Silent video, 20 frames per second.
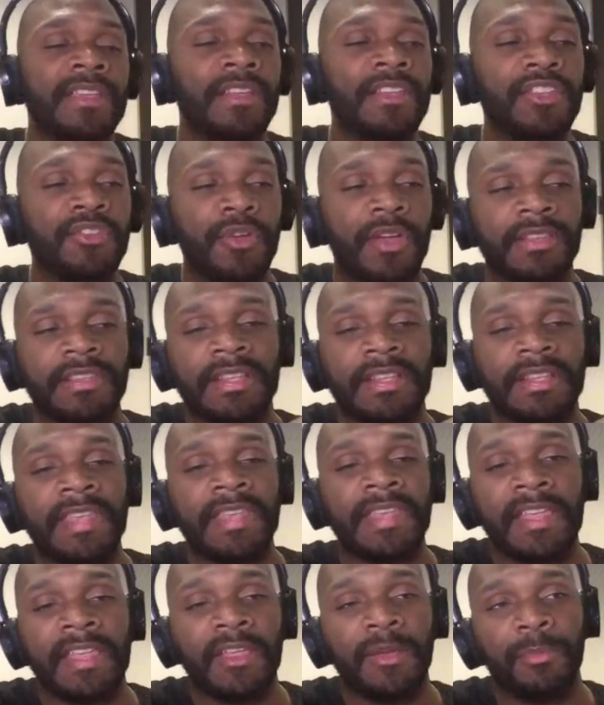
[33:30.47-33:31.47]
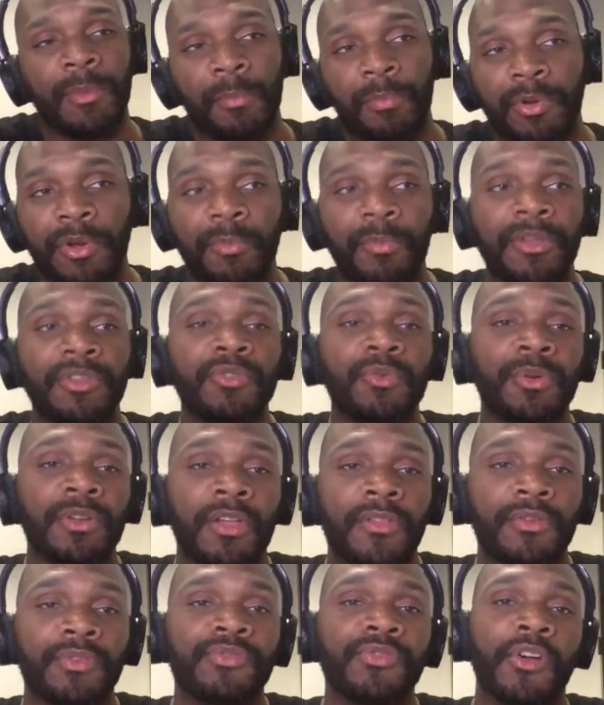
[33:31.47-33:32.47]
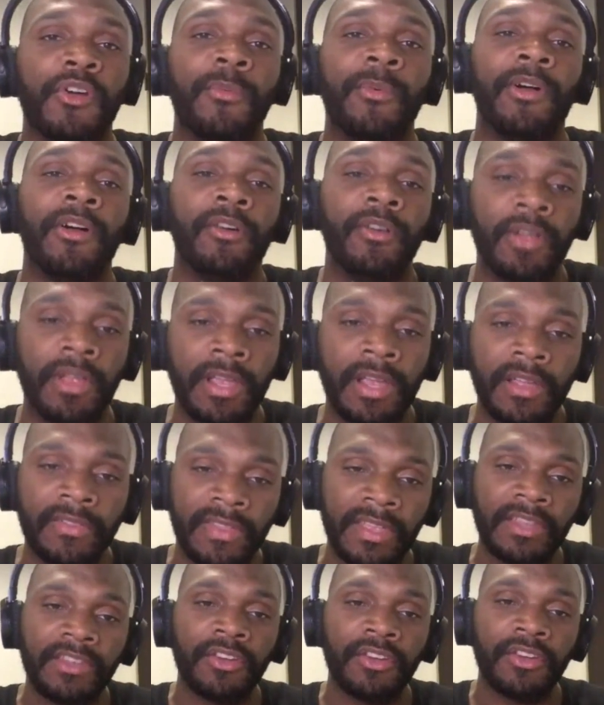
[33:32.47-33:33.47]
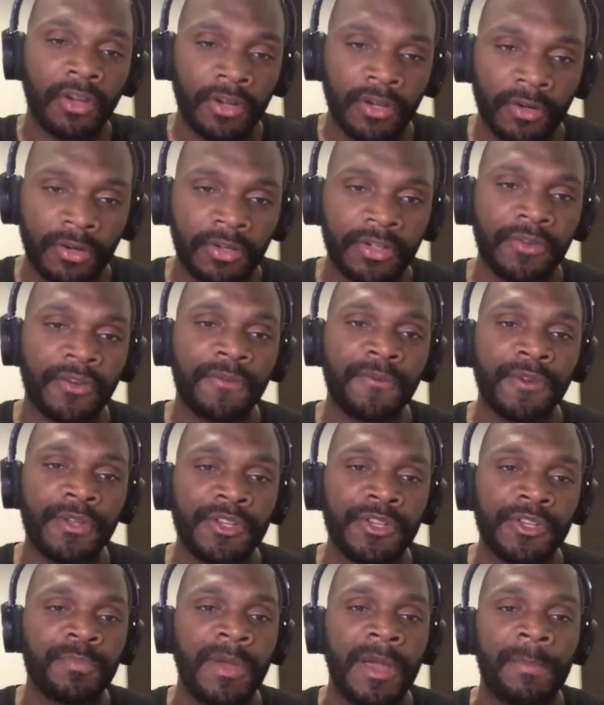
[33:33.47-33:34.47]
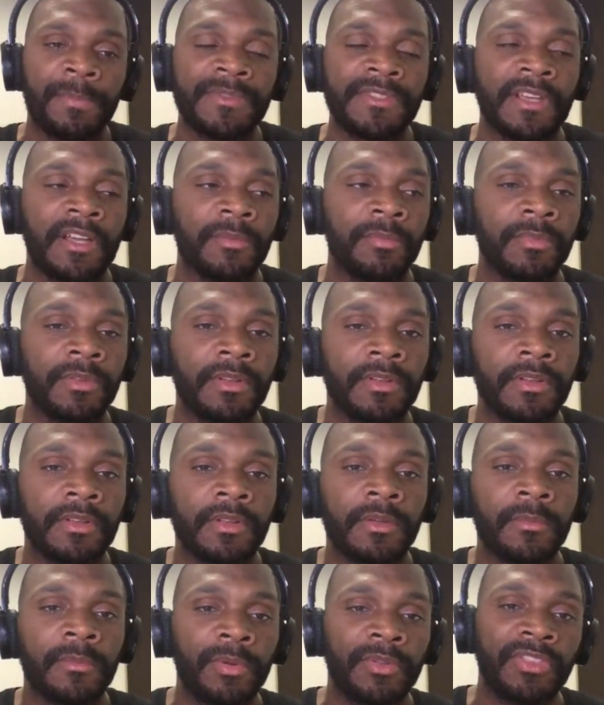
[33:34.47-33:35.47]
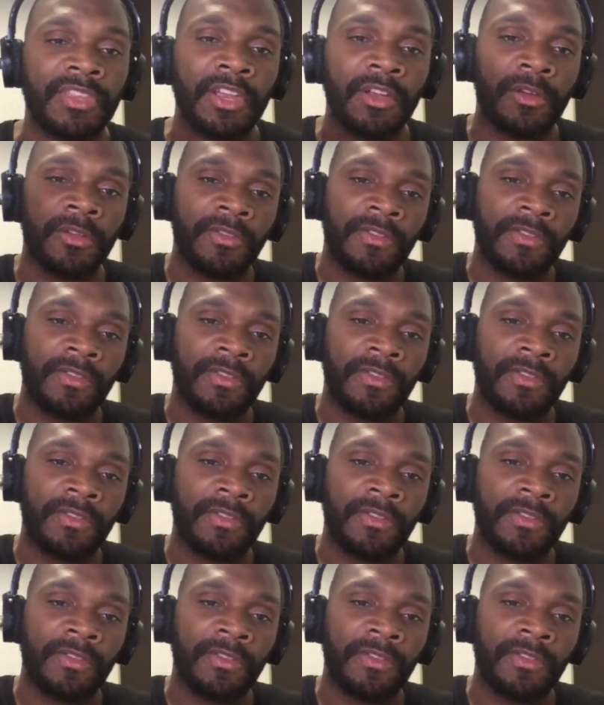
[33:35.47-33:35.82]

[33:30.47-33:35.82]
you have to take them and put them into another Drobo, and then your footage pops up. But they're